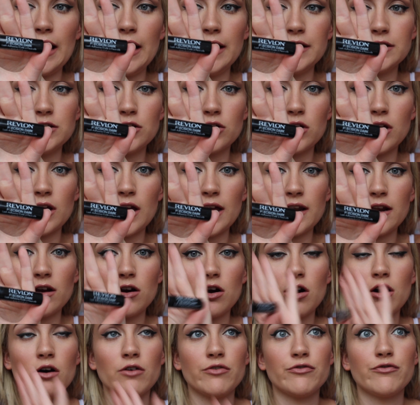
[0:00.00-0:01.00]
You can get it
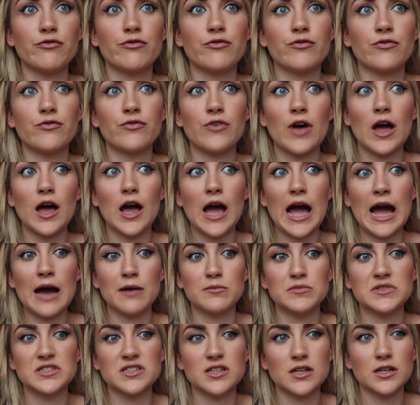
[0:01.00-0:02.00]
off
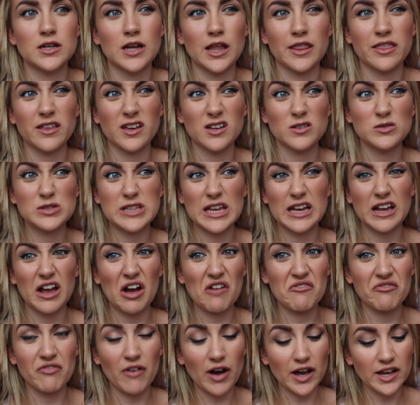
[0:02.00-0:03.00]
Amazon. I think it's like
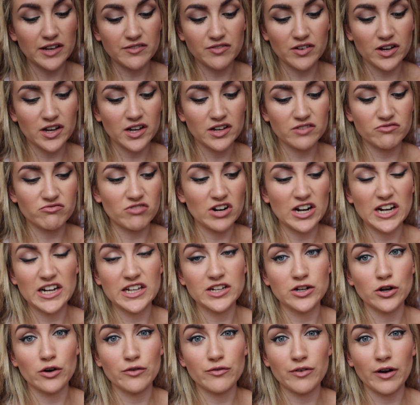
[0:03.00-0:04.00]
$5,
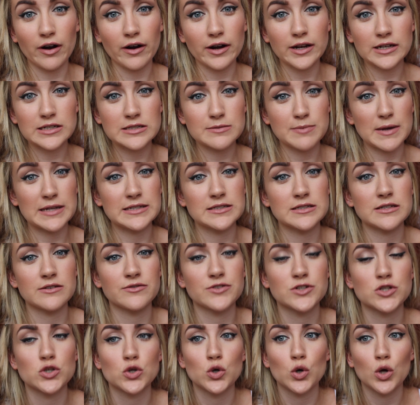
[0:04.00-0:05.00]
really not very expensive
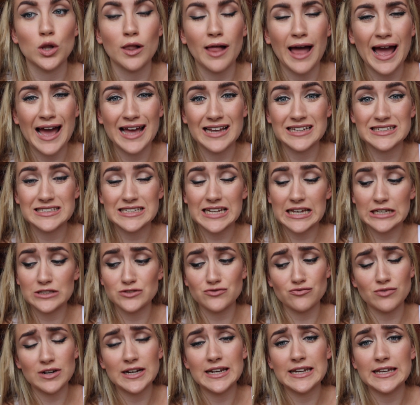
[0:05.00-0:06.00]
at all, and
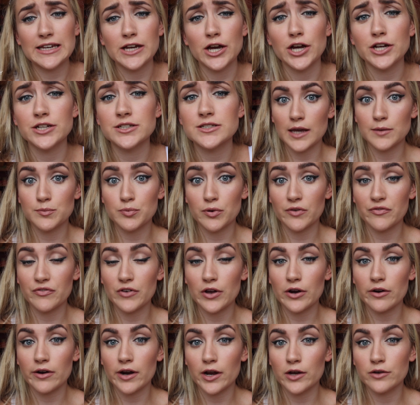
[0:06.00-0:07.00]
it's really good. I
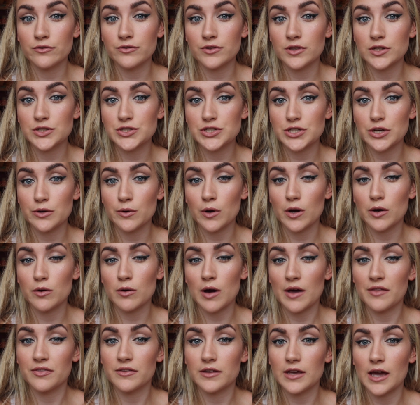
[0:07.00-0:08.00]
prefer it over the Duo
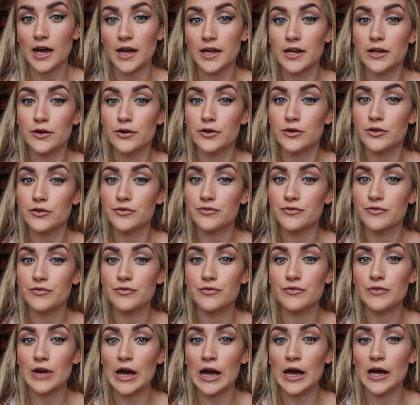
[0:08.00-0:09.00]
and the Eyelure
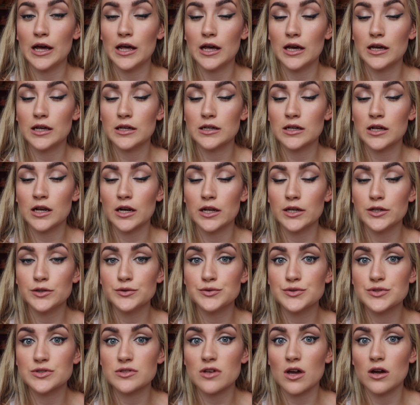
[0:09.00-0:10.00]
glue,
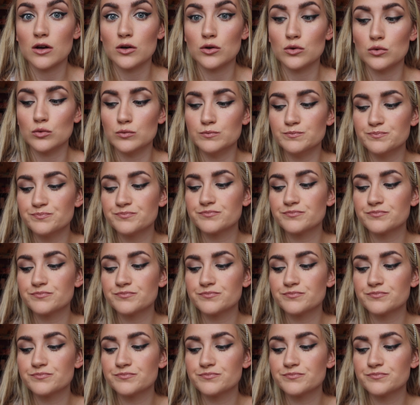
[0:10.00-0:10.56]
so